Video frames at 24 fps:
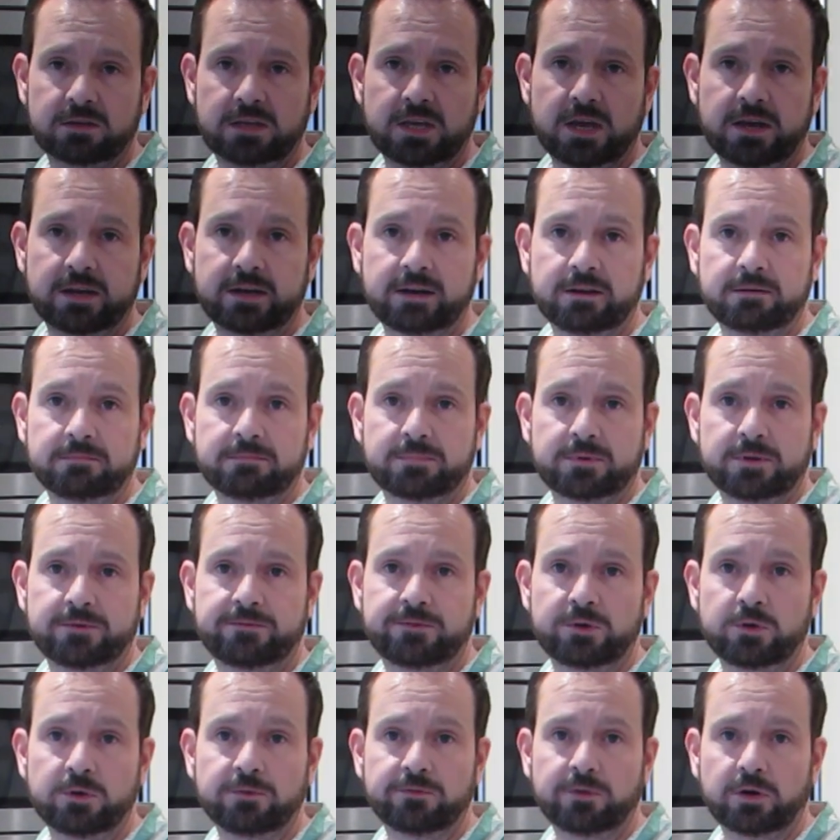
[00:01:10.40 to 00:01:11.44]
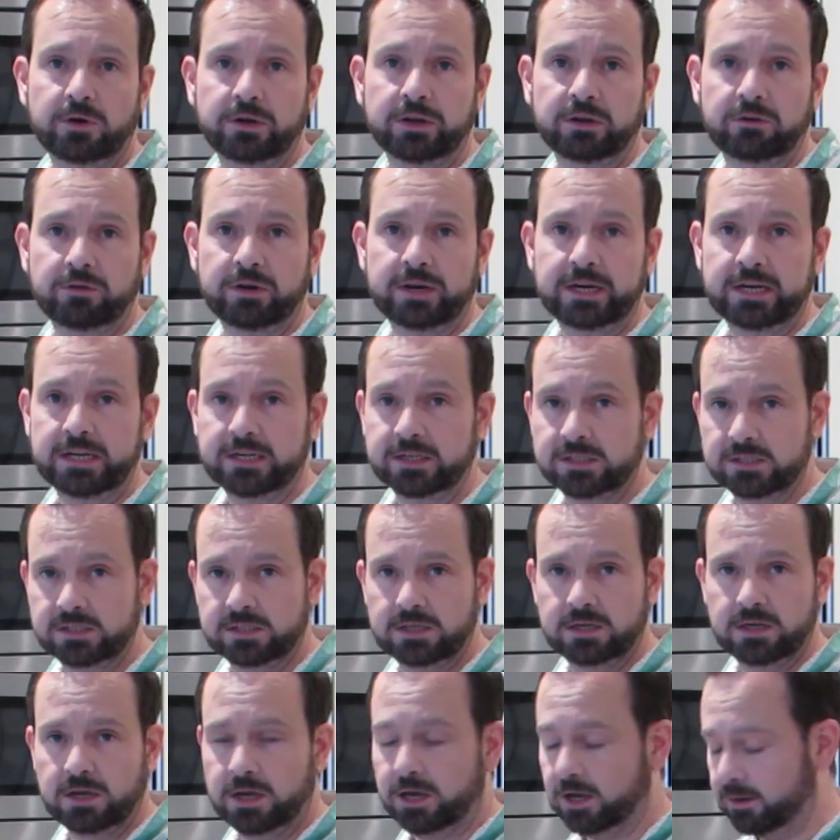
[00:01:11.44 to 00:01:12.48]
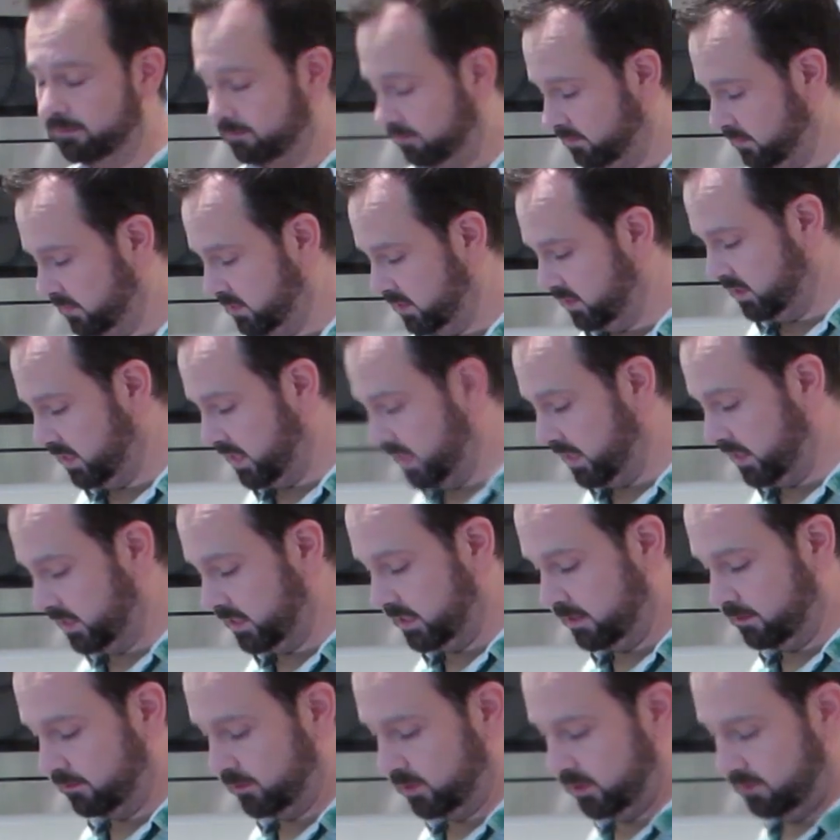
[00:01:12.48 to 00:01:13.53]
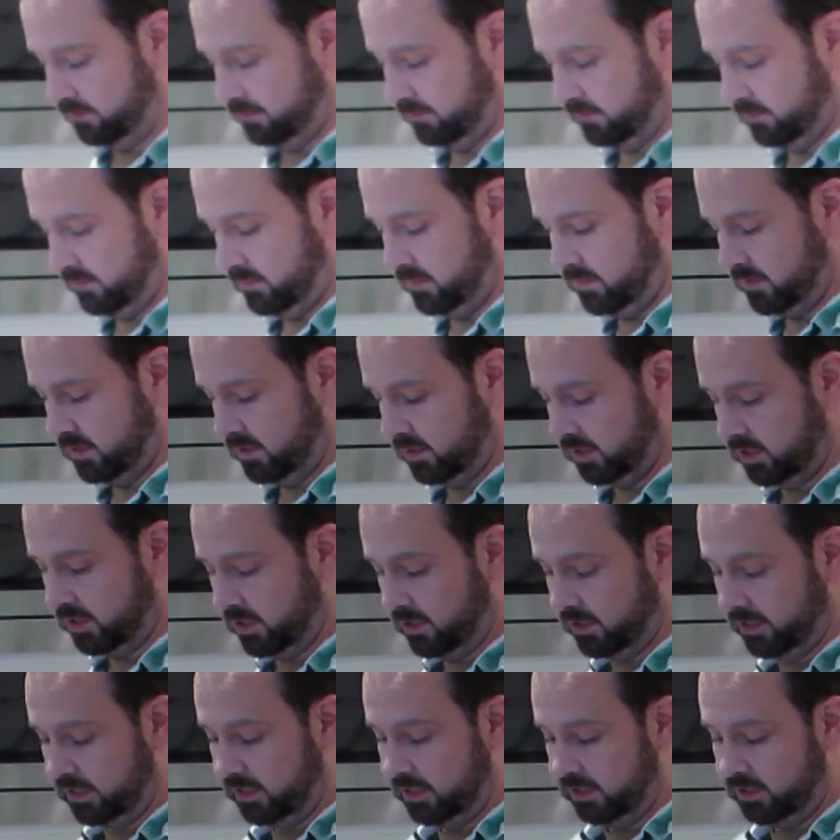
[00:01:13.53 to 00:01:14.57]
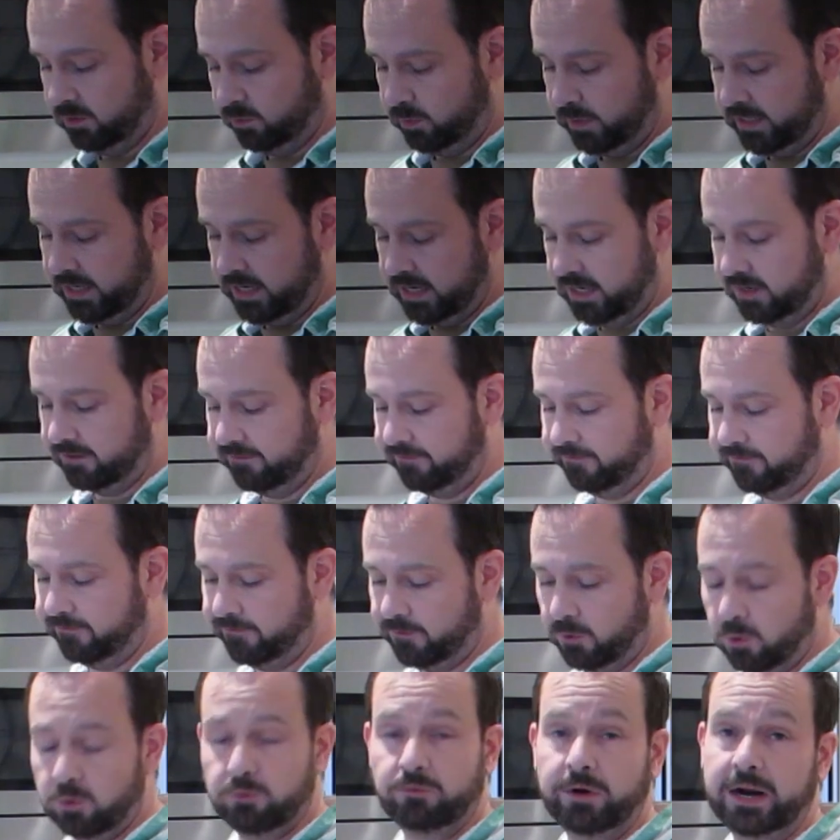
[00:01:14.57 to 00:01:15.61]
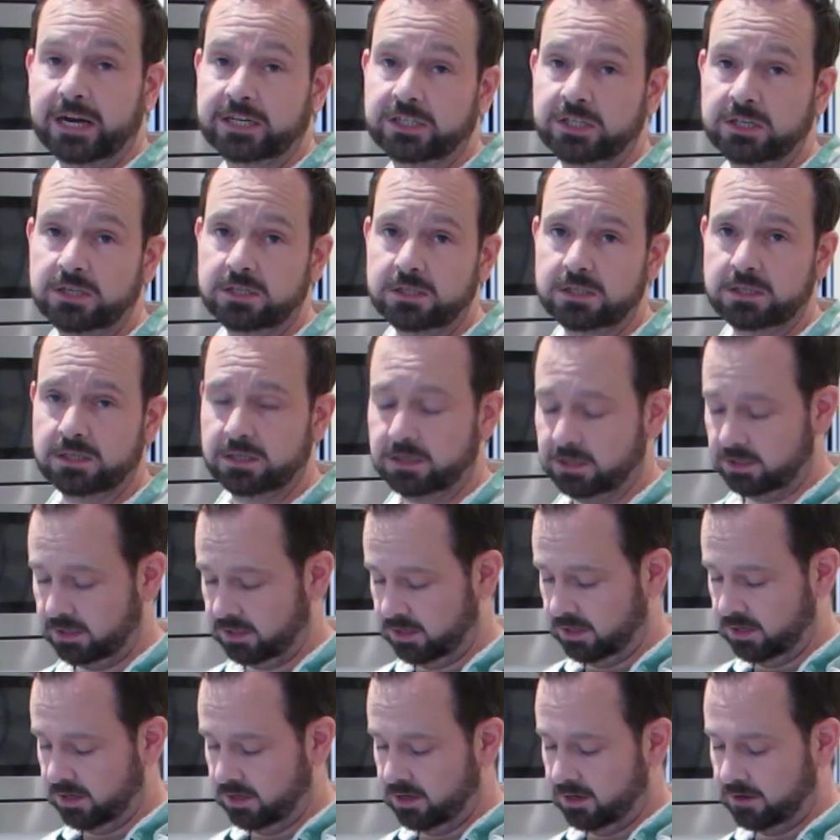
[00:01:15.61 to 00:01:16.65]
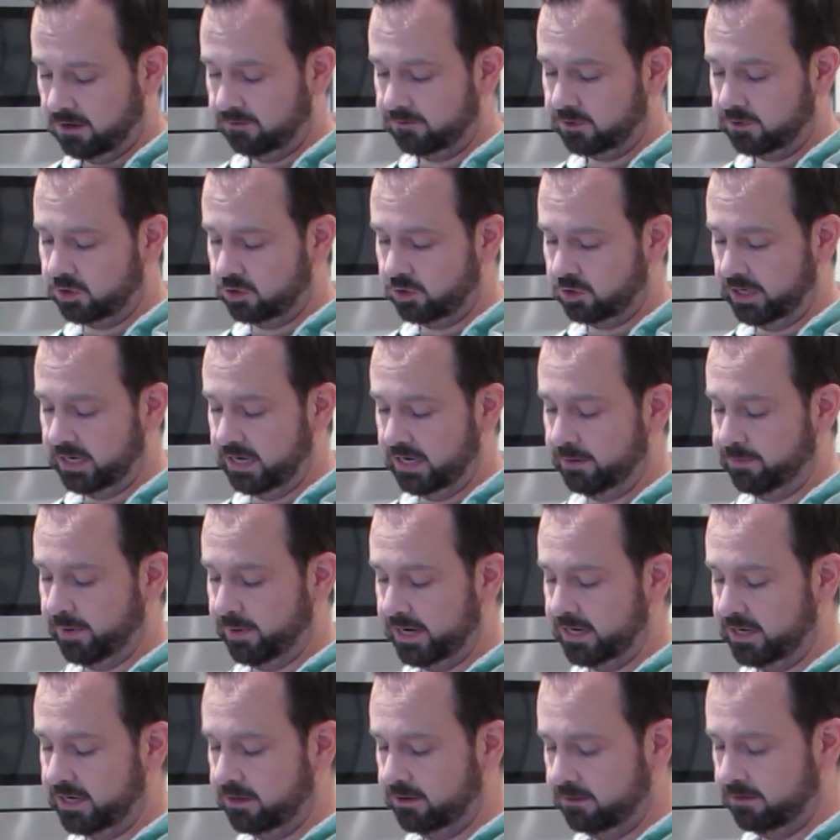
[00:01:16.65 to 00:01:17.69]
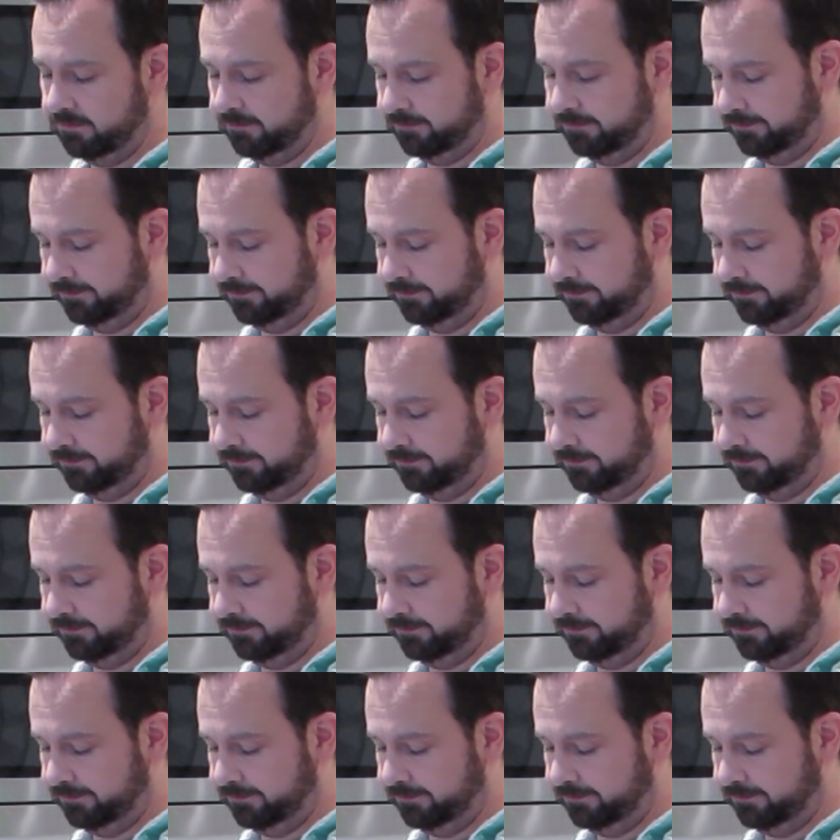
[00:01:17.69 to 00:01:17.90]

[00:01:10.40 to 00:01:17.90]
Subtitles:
cutting up a few of our ingredients to get ourselves started. We need 4 rashers of streaky bacon,